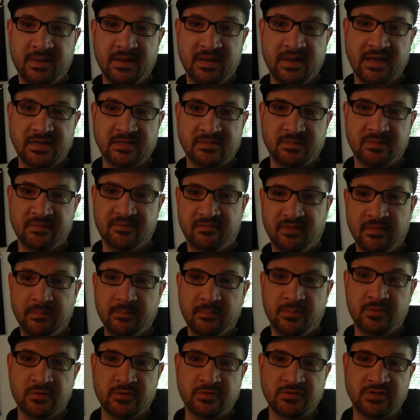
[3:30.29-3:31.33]
and as we
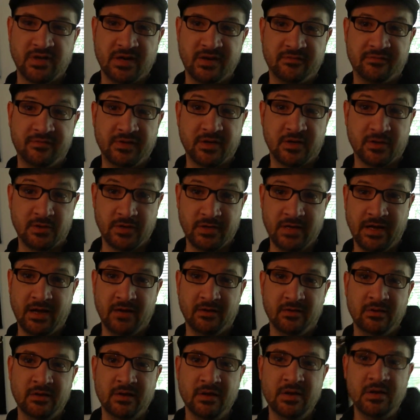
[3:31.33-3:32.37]
fumble and try to figure it out.